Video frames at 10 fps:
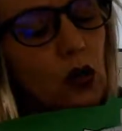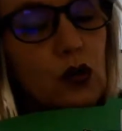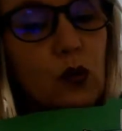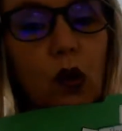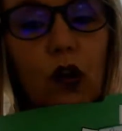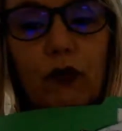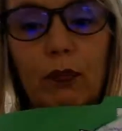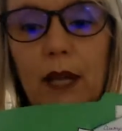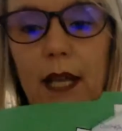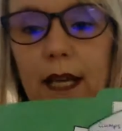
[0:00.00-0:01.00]
Dwarf
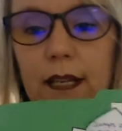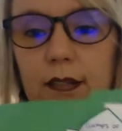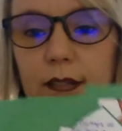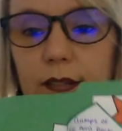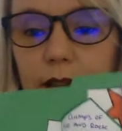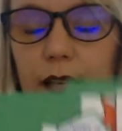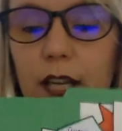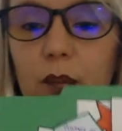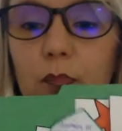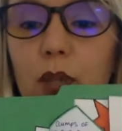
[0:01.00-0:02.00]
planets
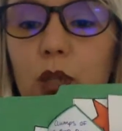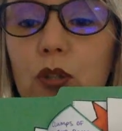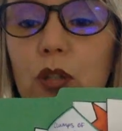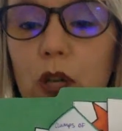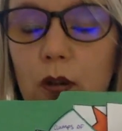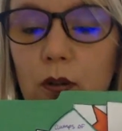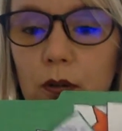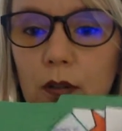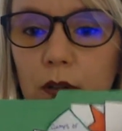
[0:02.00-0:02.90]
like Pluto